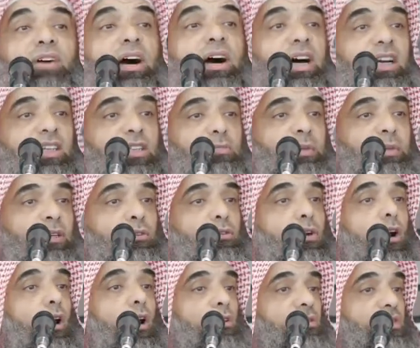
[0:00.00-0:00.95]
if a
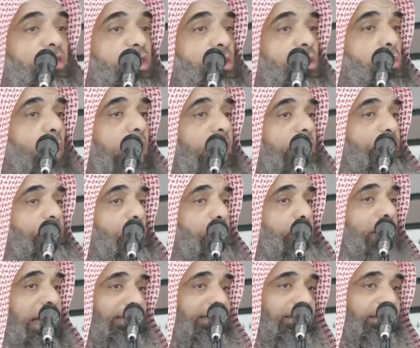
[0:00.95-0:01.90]
husband calls his wife
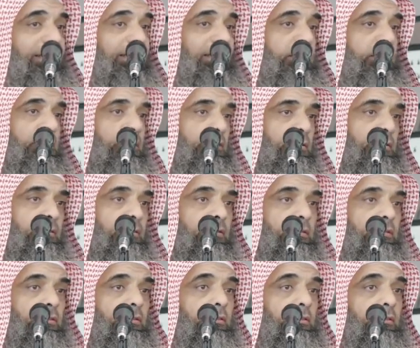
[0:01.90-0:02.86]
to bed
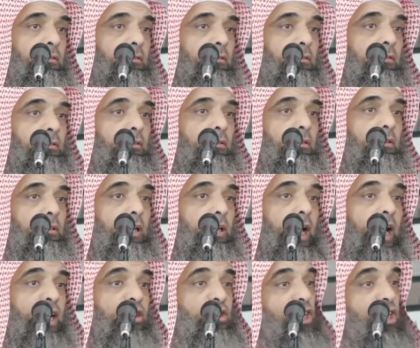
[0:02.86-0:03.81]

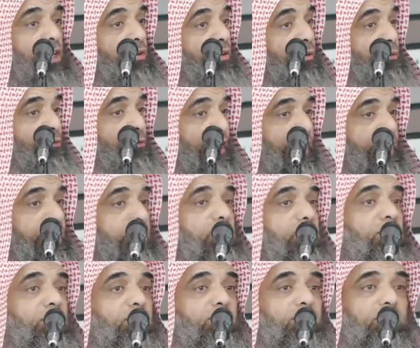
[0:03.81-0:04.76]
and she
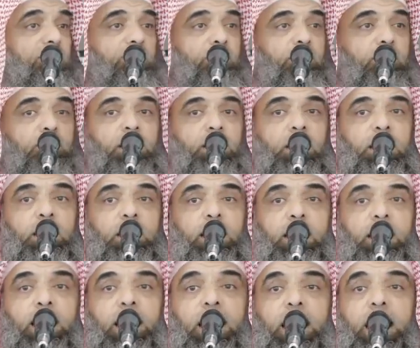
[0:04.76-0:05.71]
refrains
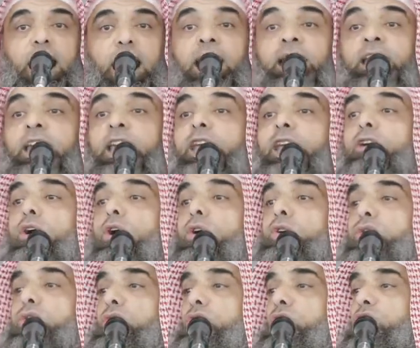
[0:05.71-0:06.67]
and he
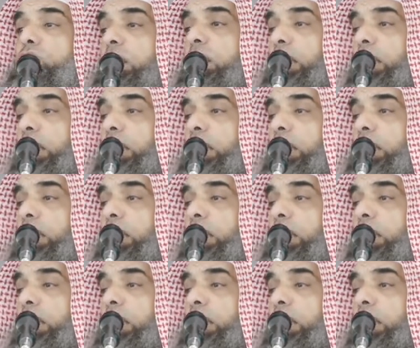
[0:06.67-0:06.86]
goes to